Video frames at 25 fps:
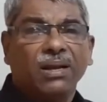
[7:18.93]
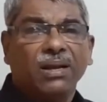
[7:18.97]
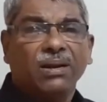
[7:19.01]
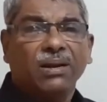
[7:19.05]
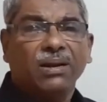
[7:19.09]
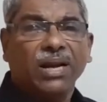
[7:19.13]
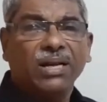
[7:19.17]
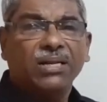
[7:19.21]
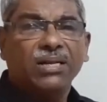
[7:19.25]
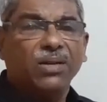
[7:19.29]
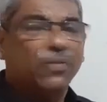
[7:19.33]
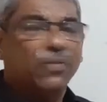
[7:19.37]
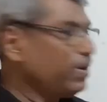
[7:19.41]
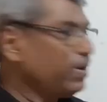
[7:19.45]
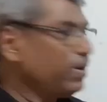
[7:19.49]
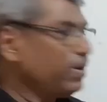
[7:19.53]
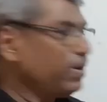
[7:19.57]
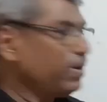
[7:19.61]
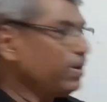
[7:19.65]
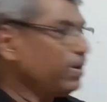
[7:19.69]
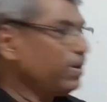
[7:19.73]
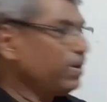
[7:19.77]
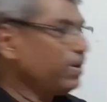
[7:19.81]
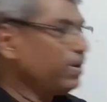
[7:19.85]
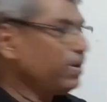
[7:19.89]
Right? When
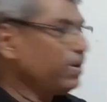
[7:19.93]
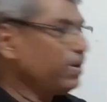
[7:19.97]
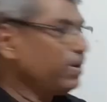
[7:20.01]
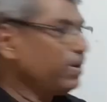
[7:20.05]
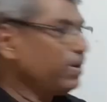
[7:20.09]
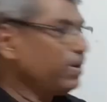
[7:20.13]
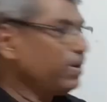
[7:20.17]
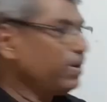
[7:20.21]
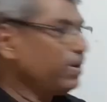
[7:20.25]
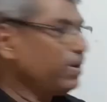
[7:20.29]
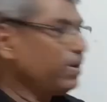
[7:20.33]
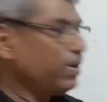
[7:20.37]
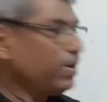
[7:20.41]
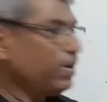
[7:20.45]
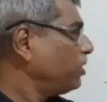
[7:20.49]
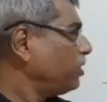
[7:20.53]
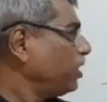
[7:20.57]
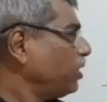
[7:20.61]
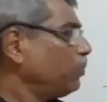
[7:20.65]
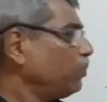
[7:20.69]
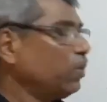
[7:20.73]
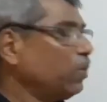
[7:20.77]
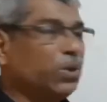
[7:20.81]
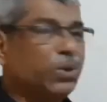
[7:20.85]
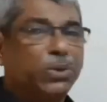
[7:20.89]
traveling from
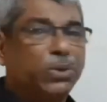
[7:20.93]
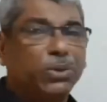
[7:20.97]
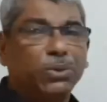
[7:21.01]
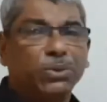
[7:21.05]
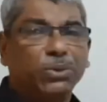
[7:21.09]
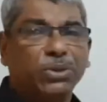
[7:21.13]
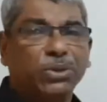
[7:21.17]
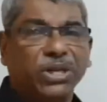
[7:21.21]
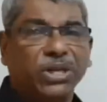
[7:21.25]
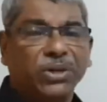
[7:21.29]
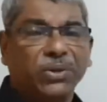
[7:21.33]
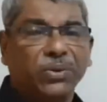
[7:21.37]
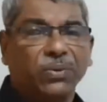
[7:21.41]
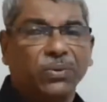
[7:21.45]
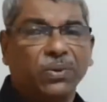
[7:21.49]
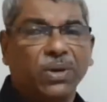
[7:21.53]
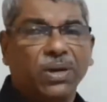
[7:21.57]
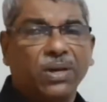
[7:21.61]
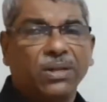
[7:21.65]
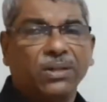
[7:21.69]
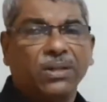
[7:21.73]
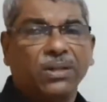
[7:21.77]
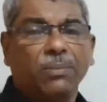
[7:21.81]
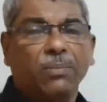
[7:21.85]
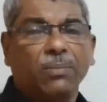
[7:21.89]
T1 to T2,
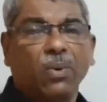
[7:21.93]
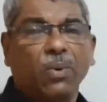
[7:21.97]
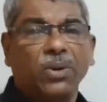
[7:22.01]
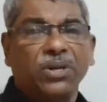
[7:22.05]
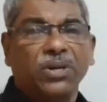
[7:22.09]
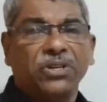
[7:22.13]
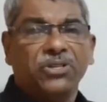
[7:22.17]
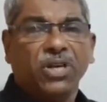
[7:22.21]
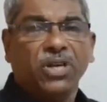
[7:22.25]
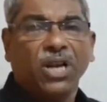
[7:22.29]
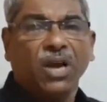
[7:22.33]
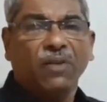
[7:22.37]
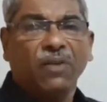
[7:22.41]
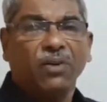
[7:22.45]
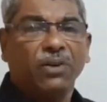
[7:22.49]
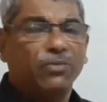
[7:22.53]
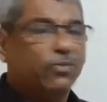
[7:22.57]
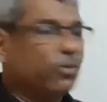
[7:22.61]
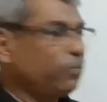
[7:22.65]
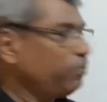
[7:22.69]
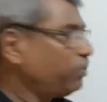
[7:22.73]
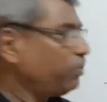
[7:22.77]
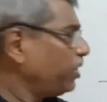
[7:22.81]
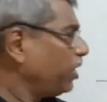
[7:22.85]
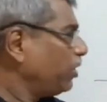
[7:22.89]
the body is traveling from
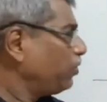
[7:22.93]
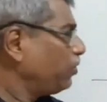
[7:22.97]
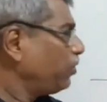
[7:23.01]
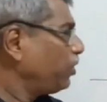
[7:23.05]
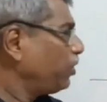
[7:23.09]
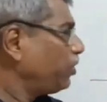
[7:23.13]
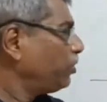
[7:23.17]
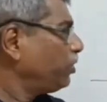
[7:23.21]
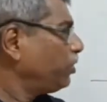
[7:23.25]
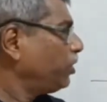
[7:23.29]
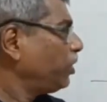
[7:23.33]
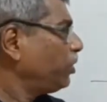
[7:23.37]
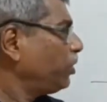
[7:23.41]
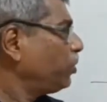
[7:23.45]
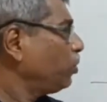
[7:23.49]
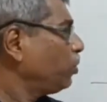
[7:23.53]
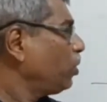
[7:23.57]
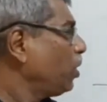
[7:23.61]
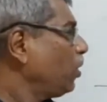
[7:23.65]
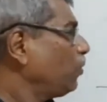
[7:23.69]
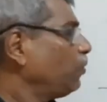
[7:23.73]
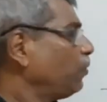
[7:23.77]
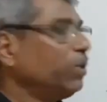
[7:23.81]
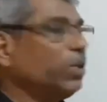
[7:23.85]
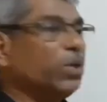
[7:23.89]
T1 to T2
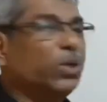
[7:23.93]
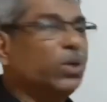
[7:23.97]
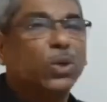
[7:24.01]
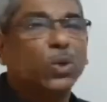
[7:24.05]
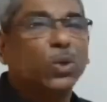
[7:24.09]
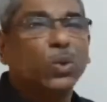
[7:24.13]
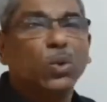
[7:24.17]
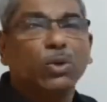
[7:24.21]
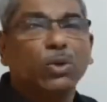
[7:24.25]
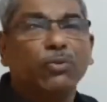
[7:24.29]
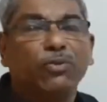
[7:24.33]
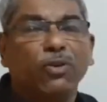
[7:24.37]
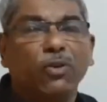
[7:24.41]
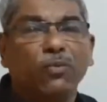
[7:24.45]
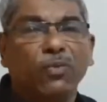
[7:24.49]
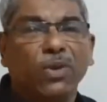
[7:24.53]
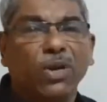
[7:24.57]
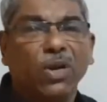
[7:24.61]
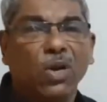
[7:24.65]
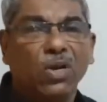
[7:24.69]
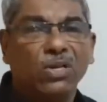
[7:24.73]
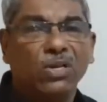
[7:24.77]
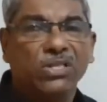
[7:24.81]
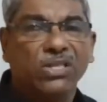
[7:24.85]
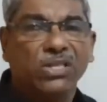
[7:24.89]
with the uniform
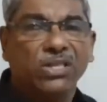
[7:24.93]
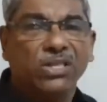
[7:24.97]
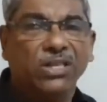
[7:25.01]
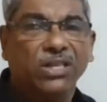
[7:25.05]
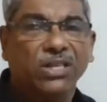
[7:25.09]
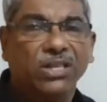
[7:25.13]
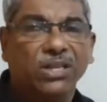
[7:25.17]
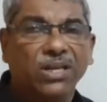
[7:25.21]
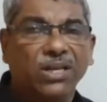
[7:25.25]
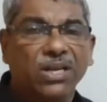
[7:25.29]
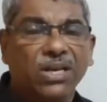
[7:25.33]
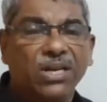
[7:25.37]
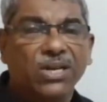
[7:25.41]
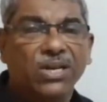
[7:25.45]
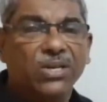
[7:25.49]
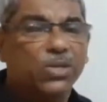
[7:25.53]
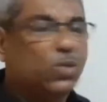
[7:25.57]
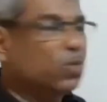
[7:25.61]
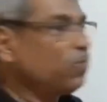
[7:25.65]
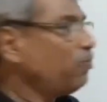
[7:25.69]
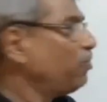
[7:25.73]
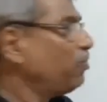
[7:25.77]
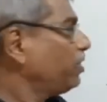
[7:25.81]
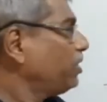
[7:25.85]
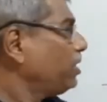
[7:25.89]
velocity. So
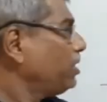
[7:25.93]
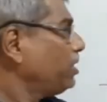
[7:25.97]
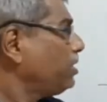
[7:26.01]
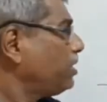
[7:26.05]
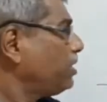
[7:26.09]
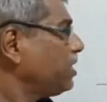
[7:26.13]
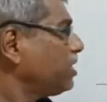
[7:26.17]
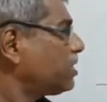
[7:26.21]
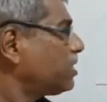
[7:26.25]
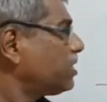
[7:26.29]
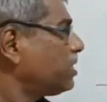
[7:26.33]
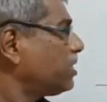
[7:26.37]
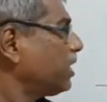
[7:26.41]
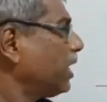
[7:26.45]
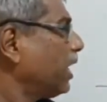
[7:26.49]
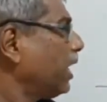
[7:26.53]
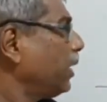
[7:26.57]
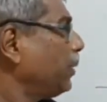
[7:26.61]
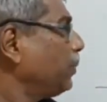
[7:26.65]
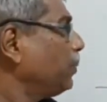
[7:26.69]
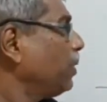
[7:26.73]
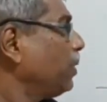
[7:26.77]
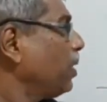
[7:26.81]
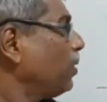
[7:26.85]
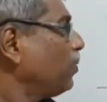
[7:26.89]
within this
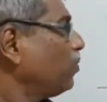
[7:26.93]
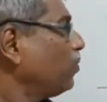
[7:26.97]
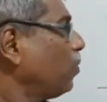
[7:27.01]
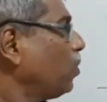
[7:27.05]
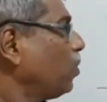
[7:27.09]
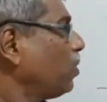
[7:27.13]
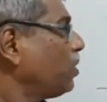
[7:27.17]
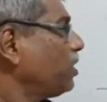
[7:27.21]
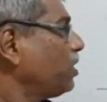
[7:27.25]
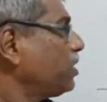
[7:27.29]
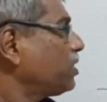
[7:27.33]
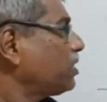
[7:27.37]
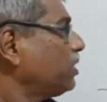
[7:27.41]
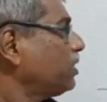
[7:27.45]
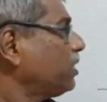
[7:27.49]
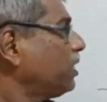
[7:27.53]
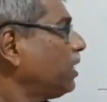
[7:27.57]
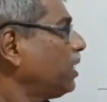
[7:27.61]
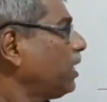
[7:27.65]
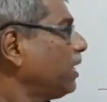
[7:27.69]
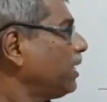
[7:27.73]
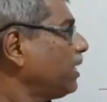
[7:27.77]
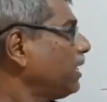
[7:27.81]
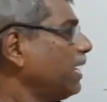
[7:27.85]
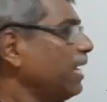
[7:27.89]
time, what is the
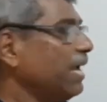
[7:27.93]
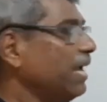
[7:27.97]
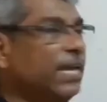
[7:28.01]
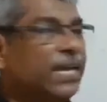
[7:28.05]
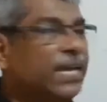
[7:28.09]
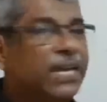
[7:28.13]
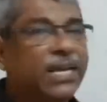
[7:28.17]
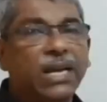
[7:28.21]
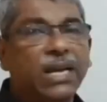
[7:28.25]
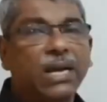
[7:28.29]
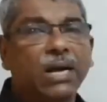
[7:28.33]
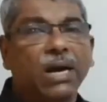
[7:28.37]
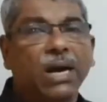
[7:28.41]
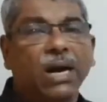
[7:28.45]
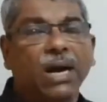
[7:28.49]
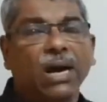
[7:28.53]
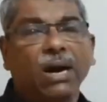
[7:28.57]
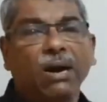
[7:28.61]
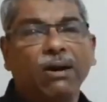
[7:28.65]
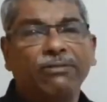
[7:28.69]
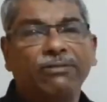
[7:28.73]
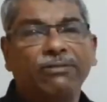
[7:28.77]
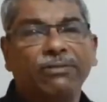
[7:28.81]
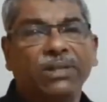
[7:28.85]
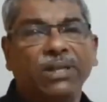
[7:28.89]
area
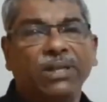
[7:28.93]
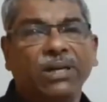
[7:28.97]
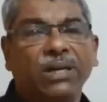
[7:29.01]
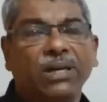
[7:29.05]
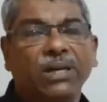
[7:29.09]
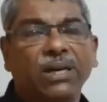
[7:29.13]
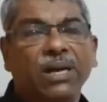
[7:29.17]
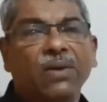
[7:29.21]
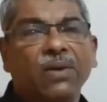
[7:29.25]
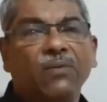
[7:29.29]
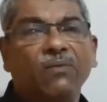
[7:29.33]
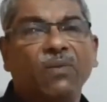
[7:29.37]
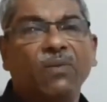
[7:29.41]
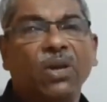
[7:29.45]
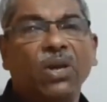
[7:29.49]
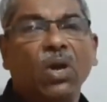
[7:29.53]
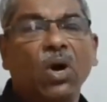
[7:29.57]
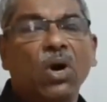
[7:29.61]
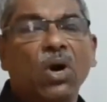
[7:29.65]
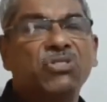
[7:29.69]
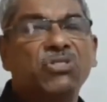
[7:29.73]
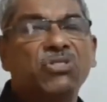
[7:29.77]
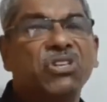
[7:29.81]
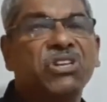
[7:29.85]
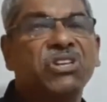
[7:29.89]
of the
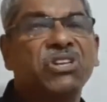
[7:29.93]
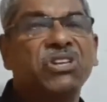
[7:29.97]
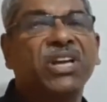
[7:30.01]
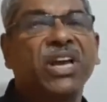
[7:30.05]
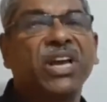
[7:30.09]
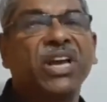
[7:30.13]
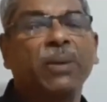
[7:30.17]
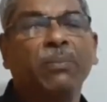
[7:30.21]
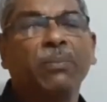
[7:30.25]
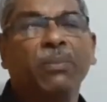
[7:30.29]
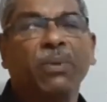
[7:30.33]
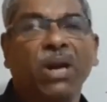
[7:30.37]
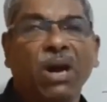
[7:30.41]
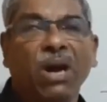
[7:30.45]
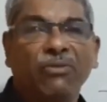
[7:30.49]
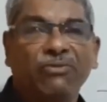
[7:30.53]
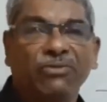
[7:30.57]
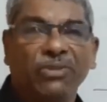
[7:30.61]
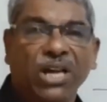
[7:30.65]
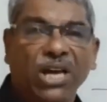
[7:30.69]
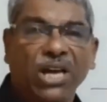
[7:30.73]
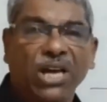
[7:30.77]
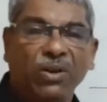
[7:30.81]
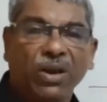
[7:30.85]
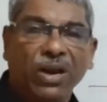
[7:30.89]
velocity time graph
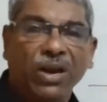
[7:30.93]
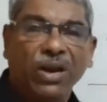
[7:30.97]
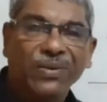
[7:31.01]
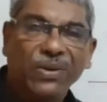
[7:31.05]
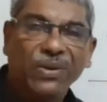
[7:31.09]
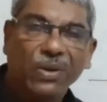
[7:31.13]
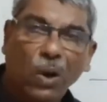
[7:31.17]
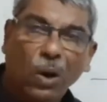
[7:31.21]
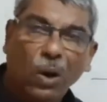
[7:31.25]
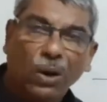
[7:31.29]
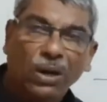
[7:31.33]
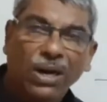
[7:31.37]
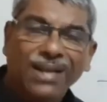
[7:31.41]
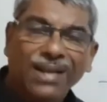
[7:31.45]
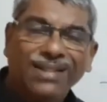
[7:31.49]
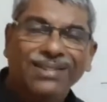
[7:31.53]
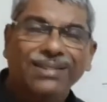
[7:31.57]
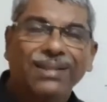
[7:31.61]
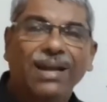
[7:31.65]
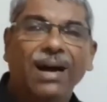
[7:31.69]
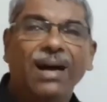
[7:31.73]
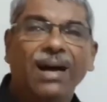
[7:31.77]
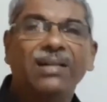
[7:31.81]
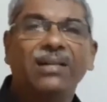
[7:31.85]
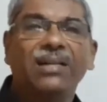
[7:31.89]
that you have drawn?
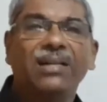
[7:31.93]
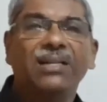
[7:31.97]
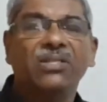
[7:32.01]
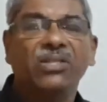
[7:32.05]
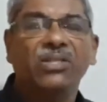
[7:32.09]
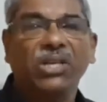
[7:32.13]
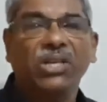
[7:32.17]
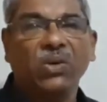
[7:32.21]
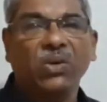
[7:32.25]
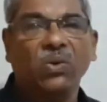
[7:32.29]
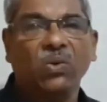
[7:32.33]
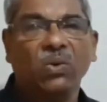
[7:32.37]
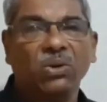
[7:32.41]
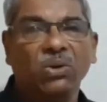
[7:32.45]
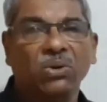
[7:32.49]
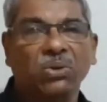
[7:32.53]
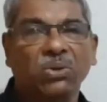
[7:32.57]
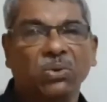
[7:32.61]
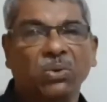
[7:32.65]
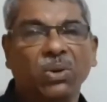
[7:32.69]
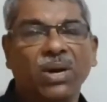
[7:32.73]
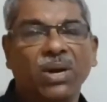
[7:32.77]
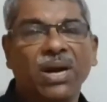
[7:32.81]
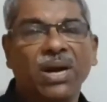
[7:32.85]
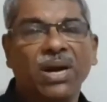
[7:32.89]
That is equal to
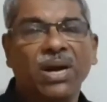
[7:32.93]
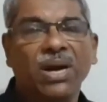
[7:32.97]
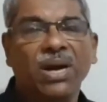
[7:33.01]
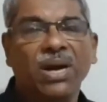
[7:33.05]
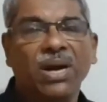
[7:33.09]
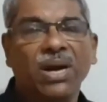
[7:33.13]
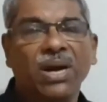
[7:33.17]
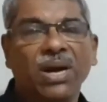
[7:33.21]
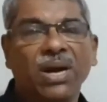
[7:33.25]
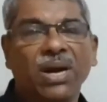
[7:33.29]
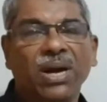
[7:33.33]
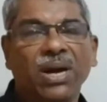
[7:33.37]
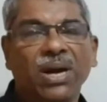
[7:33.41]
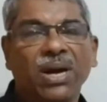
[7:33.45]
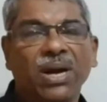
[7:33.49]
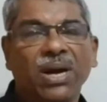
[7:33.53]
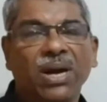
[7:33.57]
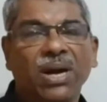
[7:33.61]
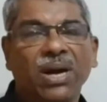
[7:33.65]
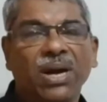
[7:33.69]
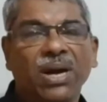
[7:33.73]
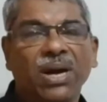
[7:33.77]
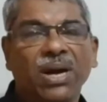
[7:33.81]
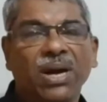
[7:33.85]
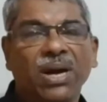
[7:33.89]

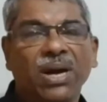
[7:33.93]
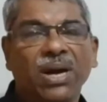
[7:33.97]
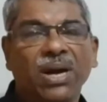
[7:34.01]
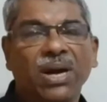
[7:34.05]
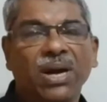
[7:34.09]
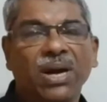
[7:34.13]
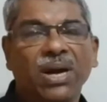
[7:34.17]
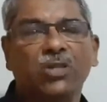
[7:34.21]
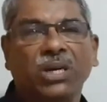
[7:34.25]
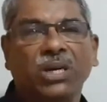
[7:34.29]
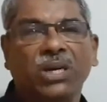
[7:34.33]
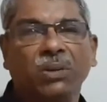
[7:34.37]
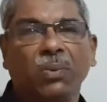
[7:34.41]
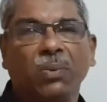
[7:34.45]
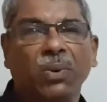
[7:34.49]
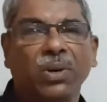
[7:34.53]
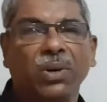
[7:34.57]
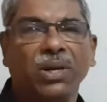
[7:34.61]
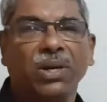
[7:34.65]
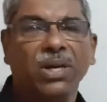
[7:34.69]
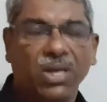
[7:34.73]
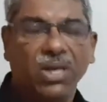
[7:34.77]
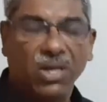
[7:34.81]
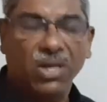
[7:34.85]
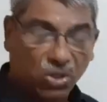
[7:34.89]
displacement of the body.
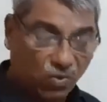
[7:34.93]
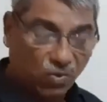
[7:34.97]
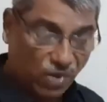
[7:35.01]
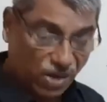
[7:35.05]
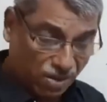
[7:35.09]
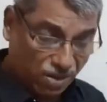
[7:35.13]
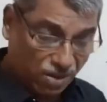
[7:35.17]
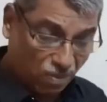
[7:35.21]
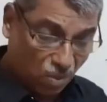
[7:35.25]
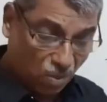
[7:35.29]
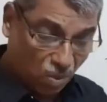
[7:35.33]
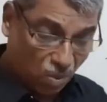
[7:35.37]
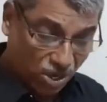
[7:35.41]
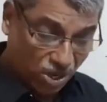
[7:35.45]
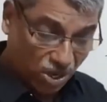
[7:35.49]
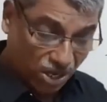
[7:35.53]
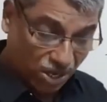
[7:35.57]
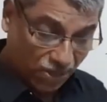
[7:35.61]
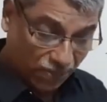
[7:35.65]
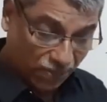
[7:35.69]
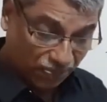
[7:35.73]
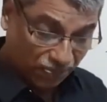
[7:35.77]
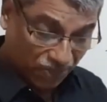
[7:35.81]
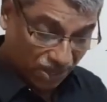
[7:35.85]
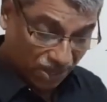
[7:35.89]
So when a body,
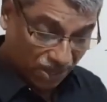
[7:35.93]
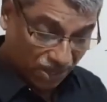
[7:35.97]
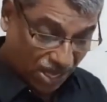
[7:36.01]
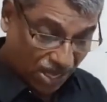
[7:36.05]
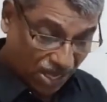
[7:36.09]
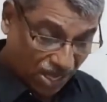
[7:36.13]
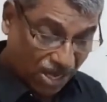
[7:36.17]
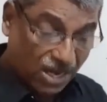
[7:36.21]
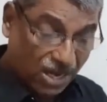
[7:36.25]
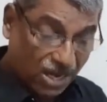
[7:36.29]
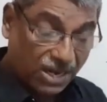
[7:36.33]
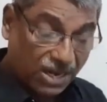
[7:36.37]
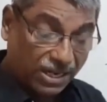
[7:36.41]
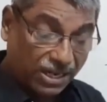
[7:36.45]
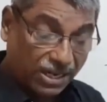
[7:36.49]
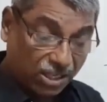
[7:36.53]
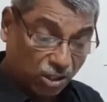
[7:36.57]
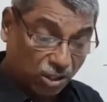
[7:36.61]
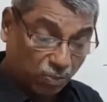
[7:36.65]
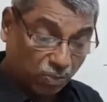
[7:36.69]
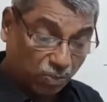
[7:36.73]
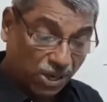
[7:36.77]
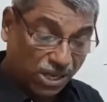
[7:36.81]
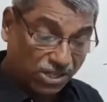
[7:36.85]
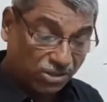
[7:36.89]
the
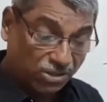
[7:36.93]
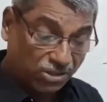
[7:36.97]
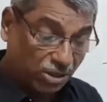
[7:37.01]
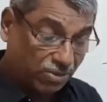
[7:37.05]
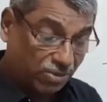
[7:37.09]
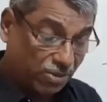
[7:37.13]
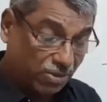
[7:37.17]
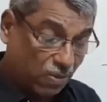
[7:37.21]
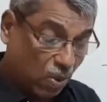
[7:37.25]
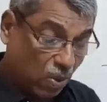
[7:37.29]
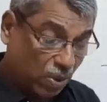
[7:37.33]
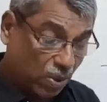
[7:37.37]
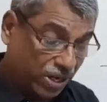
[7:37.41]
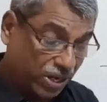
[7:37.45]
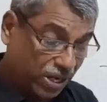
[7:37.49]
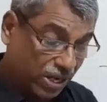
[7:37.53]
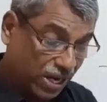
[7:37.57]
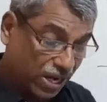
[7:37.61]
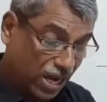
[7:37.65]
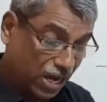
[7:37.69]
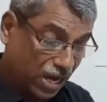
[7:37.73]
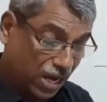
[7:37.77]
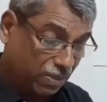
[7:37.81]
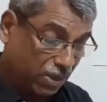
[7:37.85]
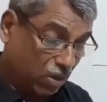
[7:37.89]
displacement of the body
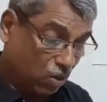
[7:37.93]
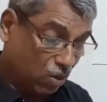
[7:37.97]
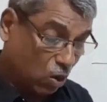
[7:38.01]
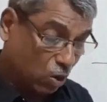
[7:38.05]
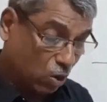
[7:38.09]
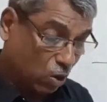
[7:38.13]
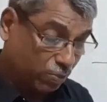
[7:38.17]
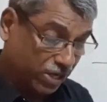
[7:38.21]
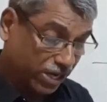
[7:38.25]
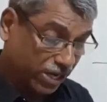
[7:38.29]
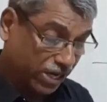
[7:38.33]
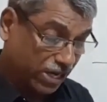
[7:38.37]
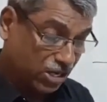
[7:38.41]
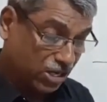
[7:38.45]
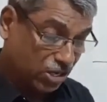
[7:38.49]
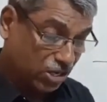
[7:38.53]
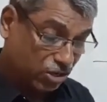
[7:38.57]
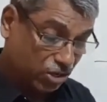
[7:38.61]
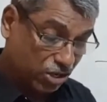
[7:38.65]
can be obtained.